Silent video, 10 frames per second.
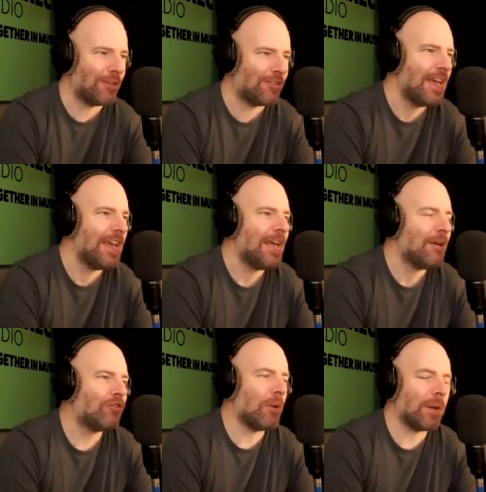that
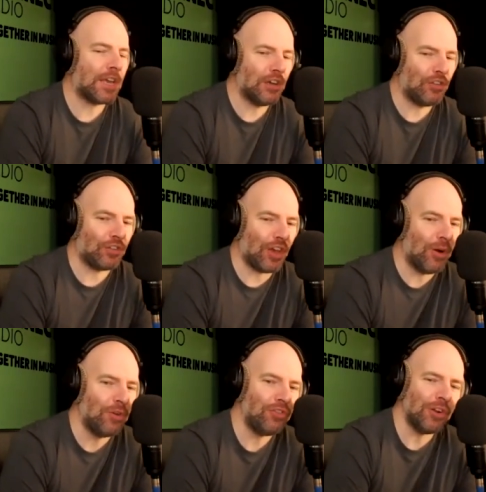somebody could just
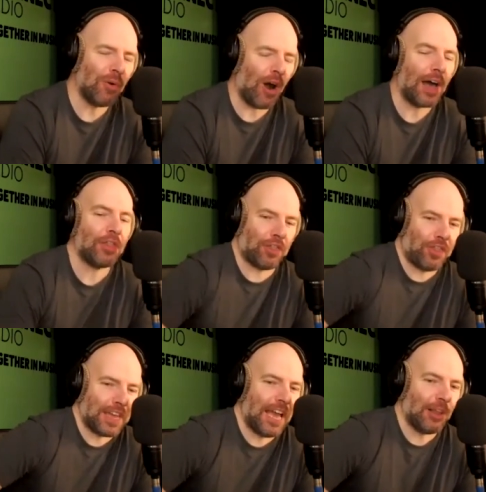go, you know what? I
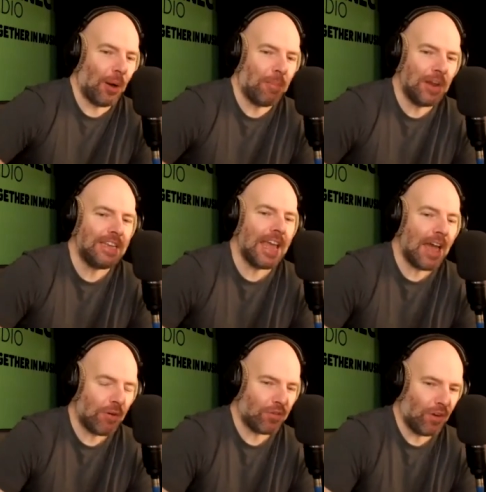think I'll open a
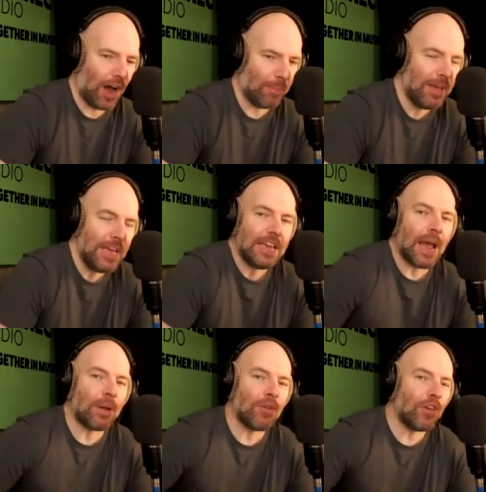dairy farm.
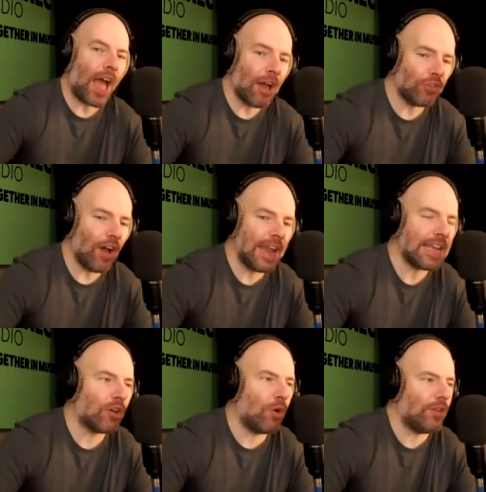Now, if you have got
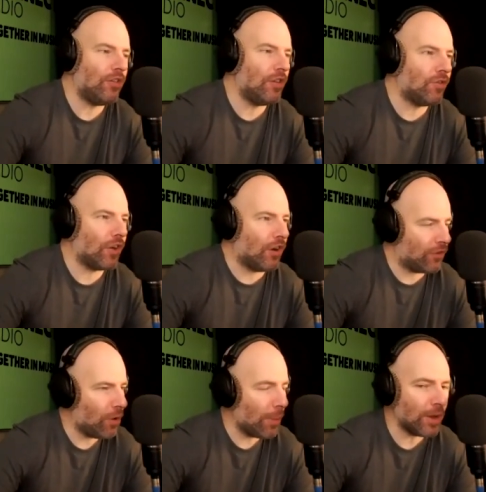any questions for
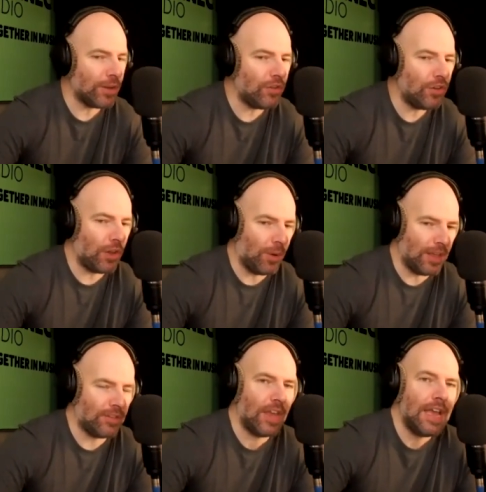Chris, what we're going to do
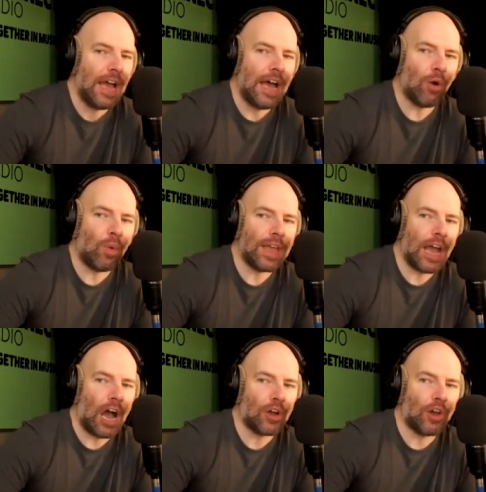is uh, we
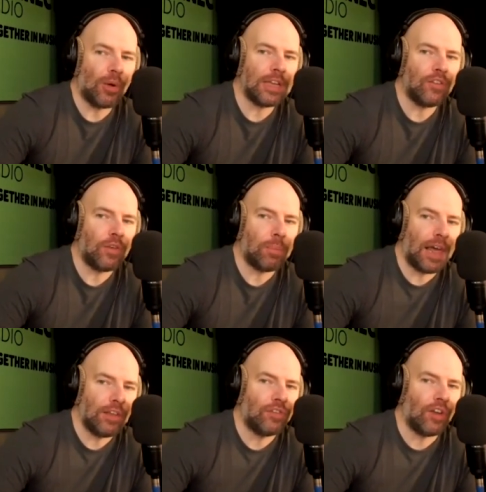are going to
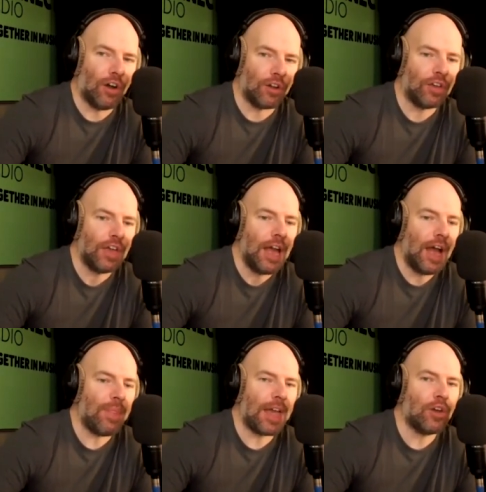play a song
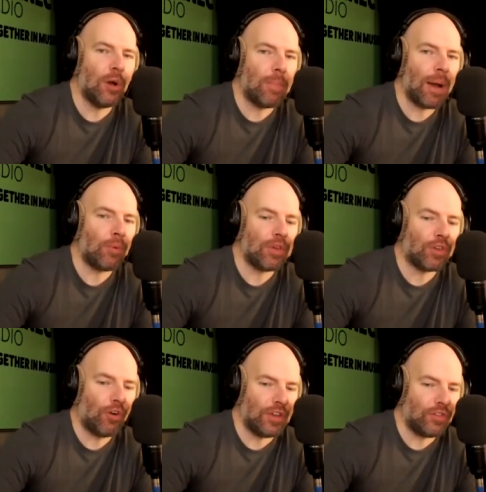and then come back
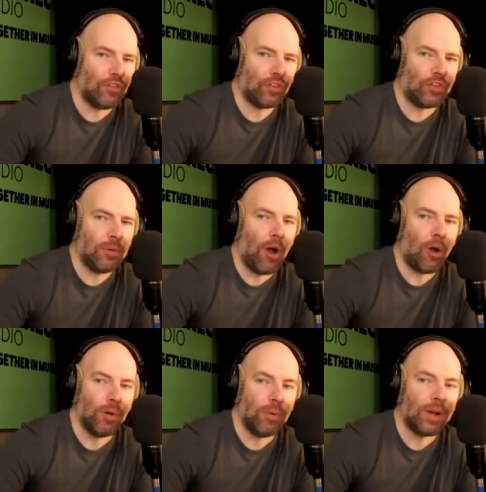with Chris in just a
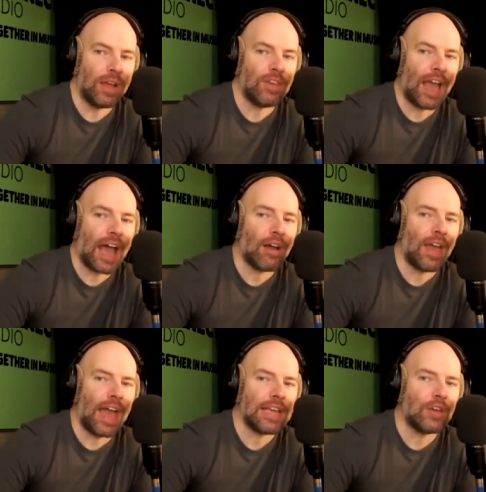moment. But if you
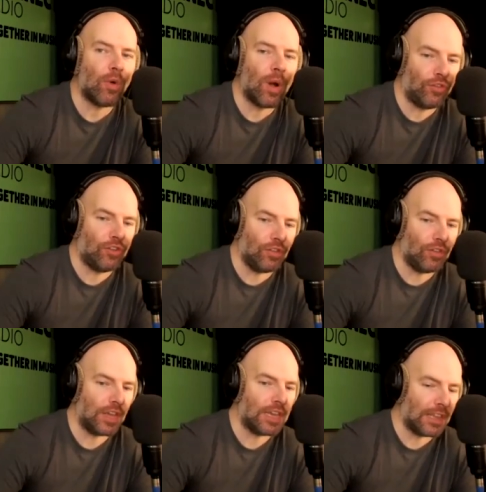have any
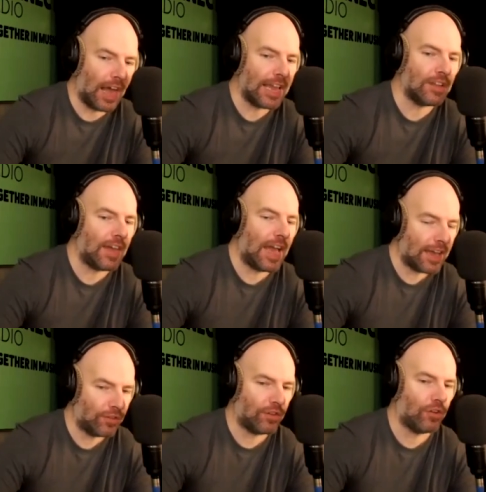questions that you'd like to
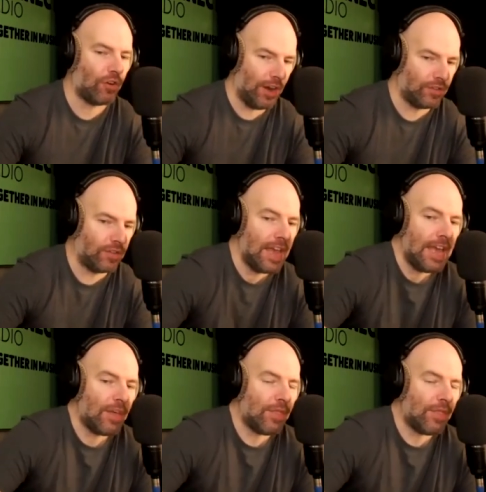ask Chris,